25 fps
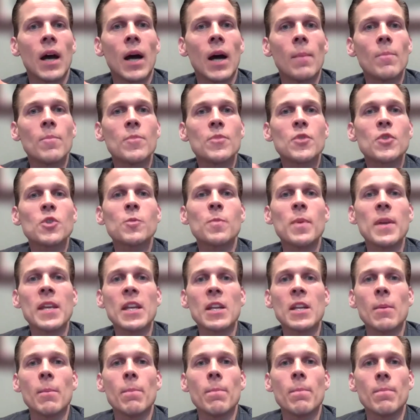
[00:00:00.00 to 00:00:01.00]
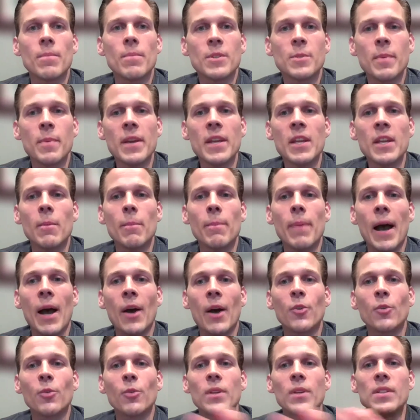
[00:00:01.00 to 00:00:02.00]
So speaking of
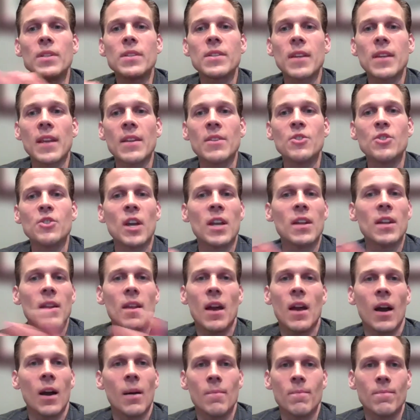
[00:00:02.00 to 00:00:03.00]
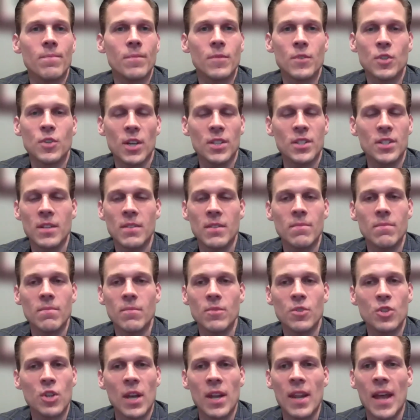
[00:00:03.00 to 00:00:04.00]
boundaries, and Jen
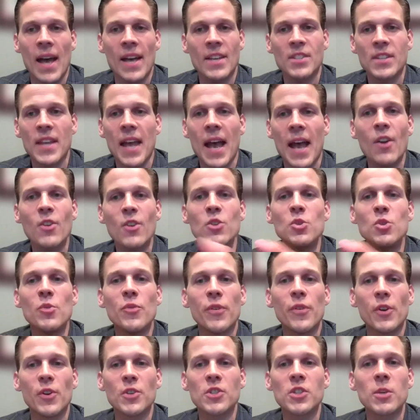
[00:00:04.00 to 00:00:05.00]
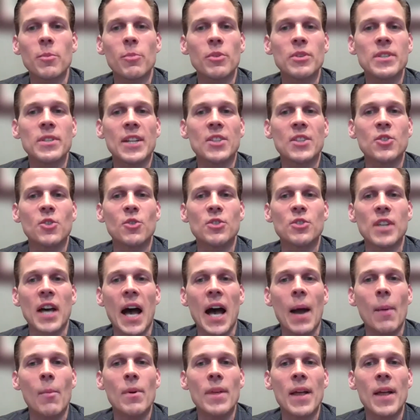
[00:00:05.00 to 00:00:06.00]
asked, how do you fiercely protect your
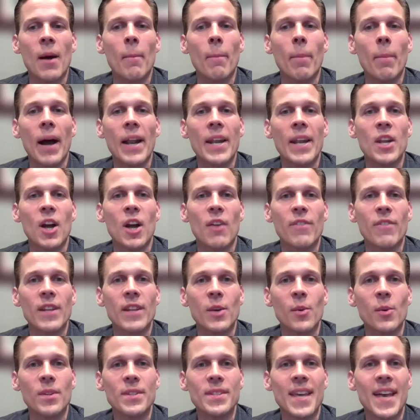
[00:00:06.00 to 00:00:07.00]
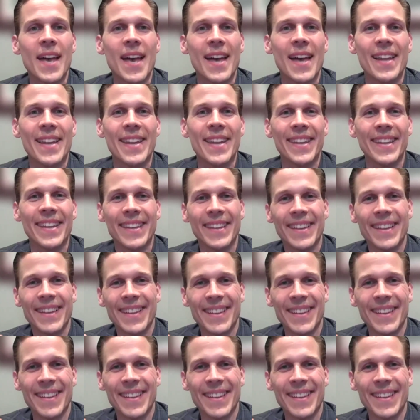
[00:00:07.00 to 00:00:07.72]
time without biting off anyone's head?